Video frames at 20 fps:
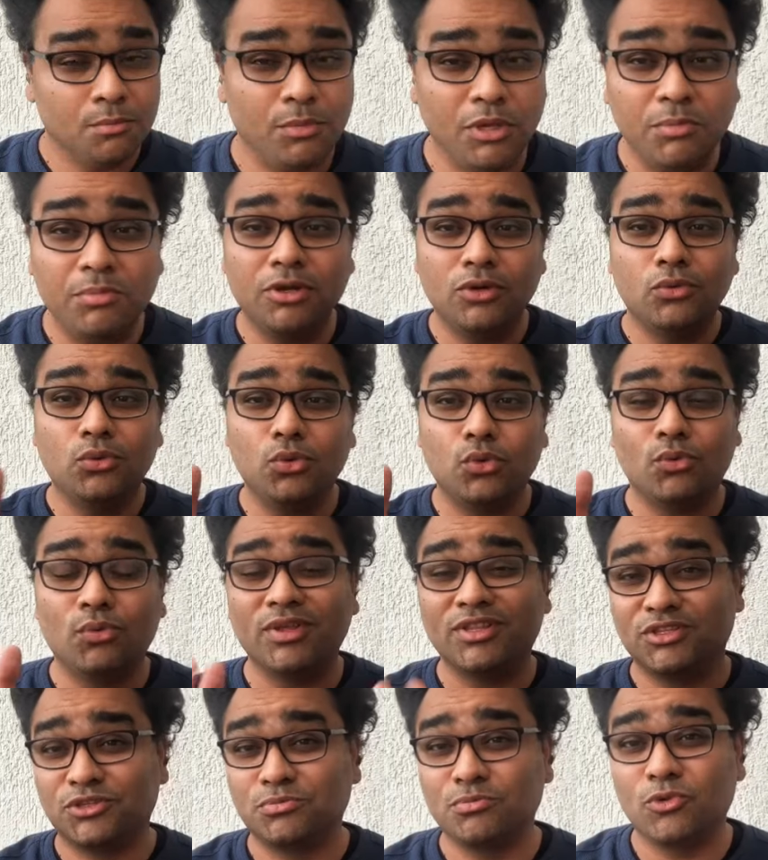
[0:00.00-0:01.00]
People who
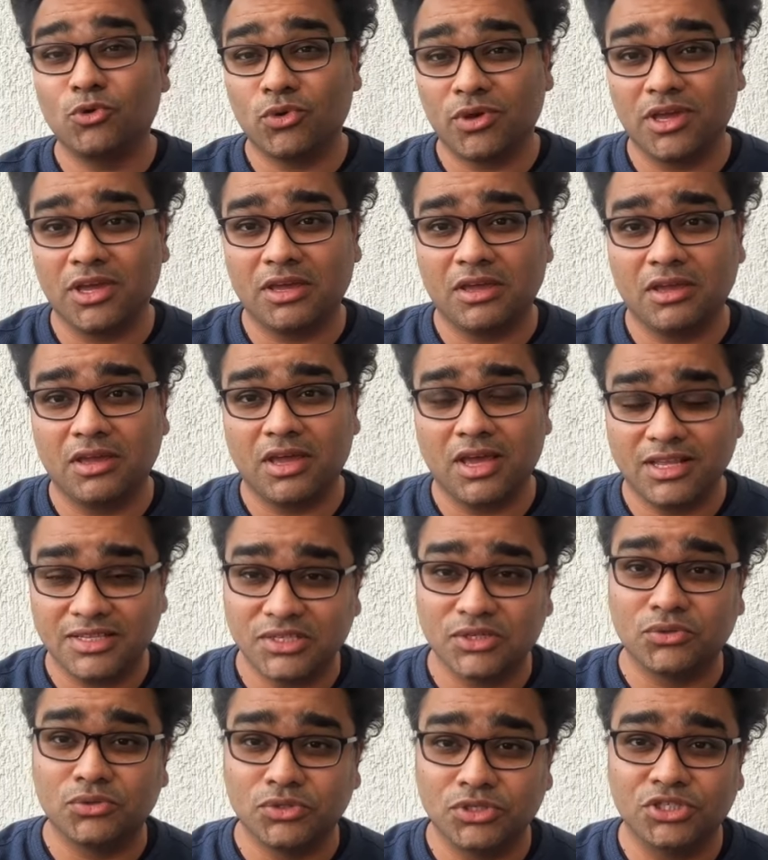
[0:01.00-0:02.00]
quit smoking has a
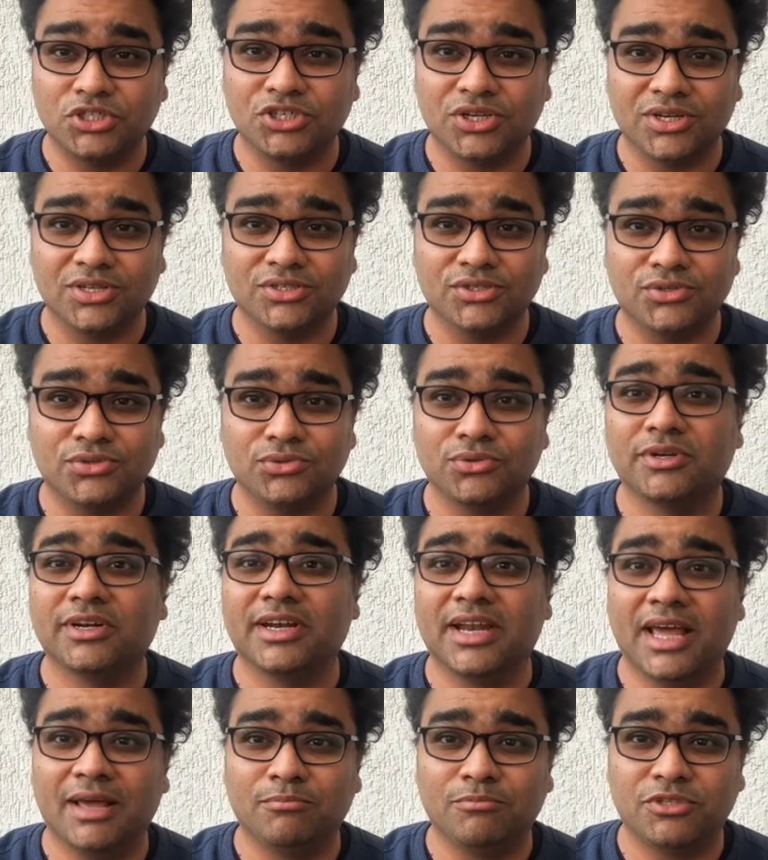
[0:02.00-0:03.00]
good chance to
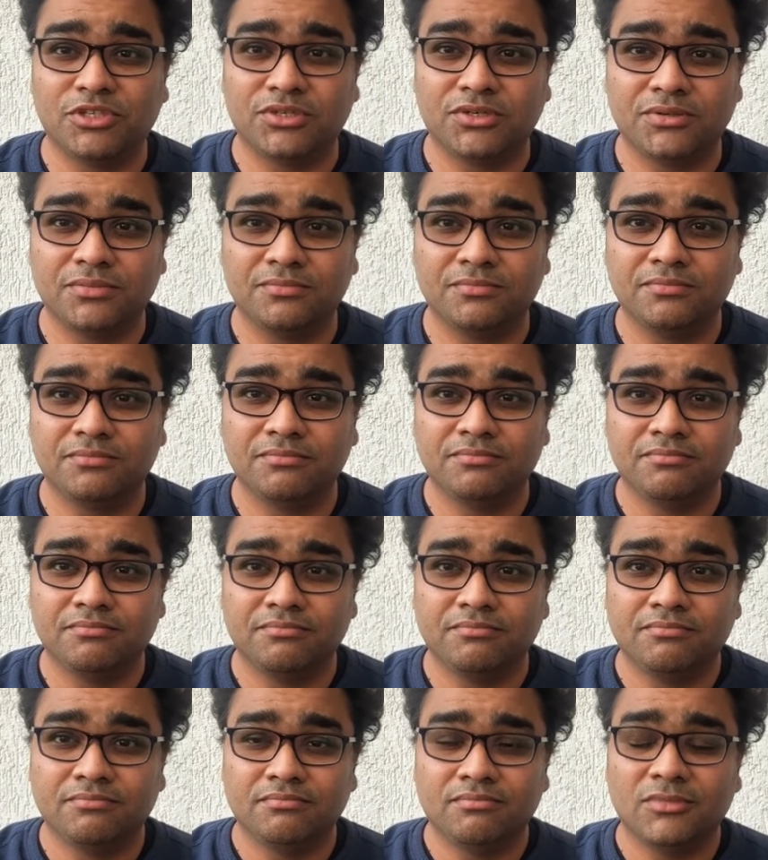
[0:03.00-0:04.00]
relapse.
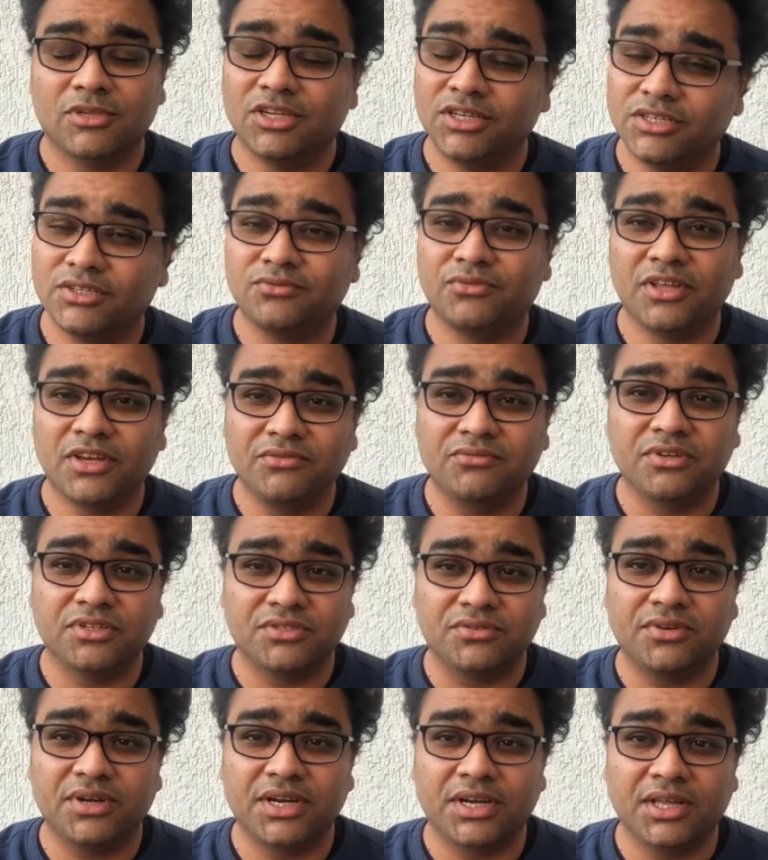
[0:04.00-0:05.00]
It is a very
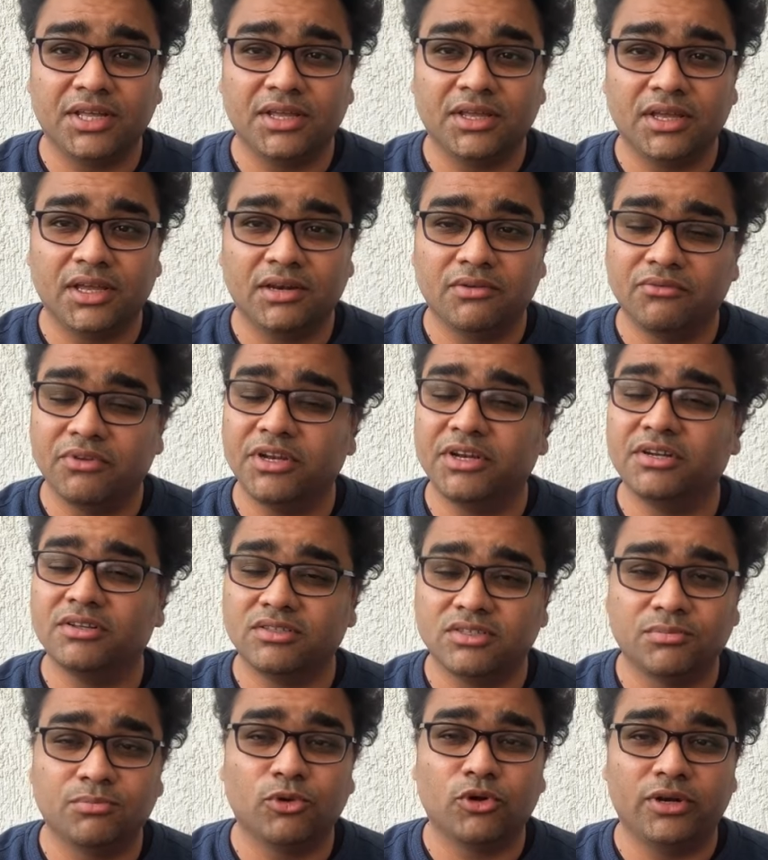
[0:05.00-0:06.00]
frustrating and a very
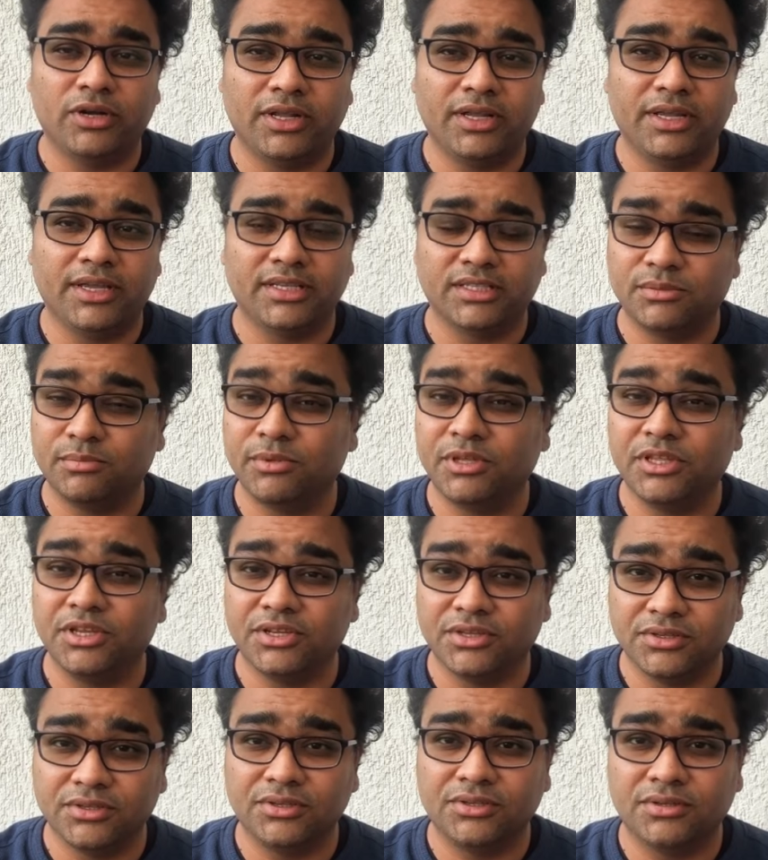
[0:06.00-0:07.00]
disappointing
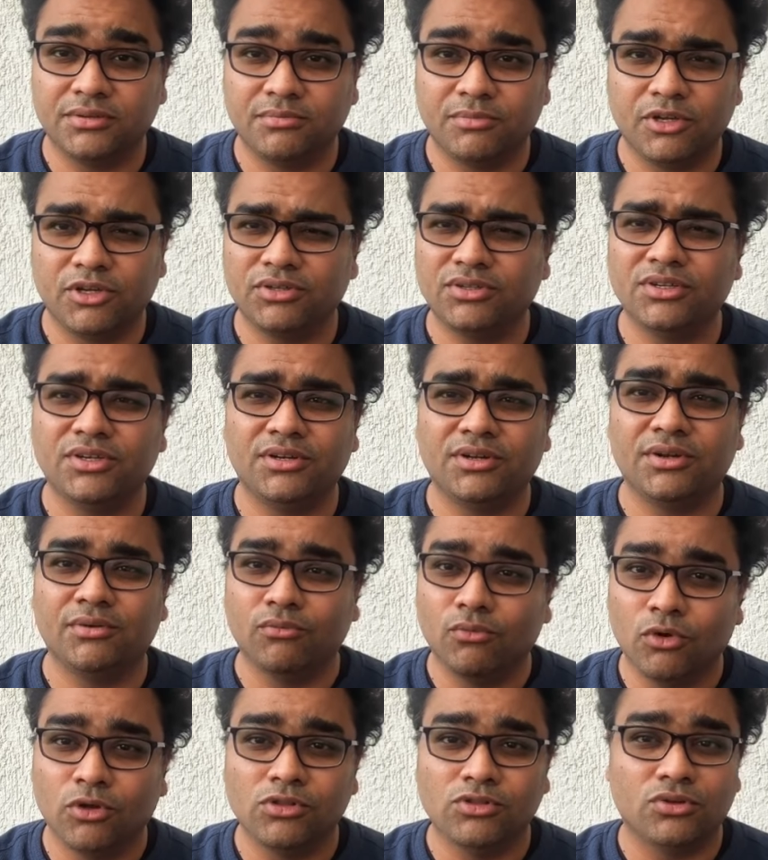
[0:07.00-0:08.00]
experience because it
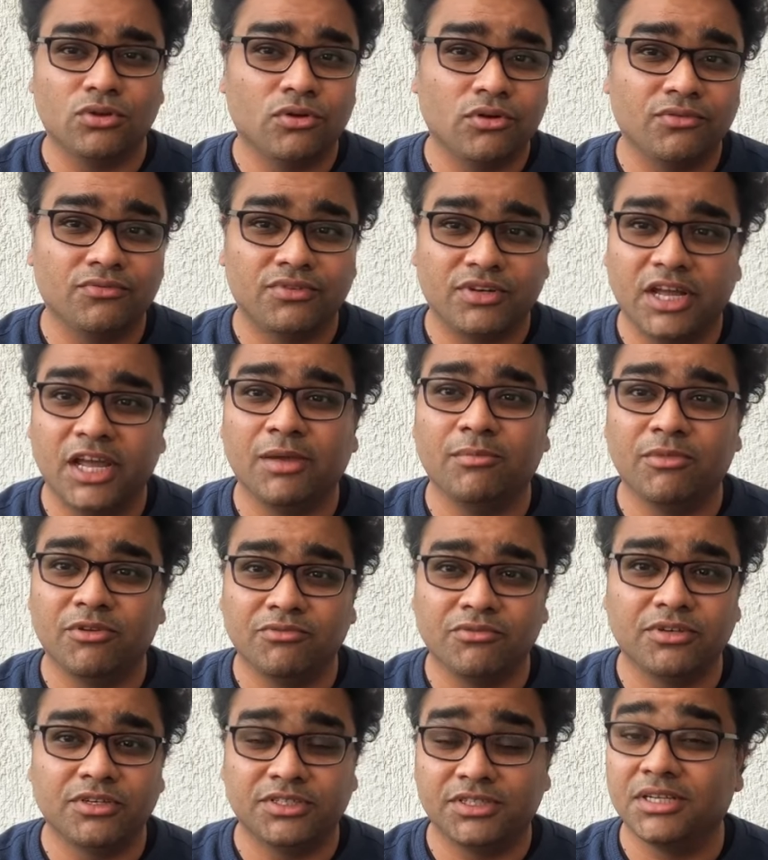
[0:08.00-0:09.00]
involves a lot of time,
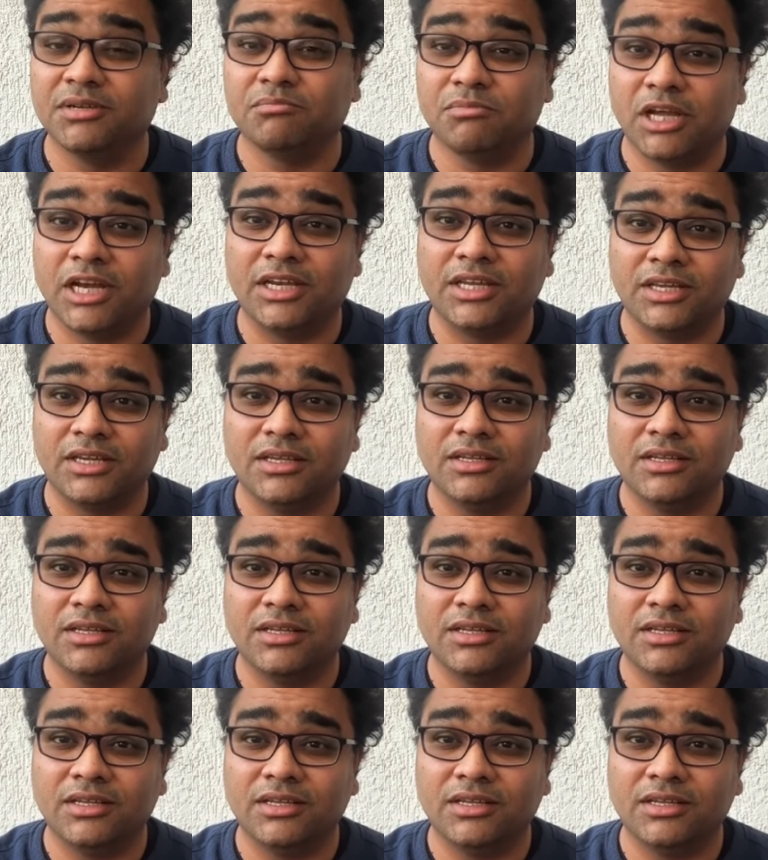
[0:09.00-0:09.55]
efforts and money.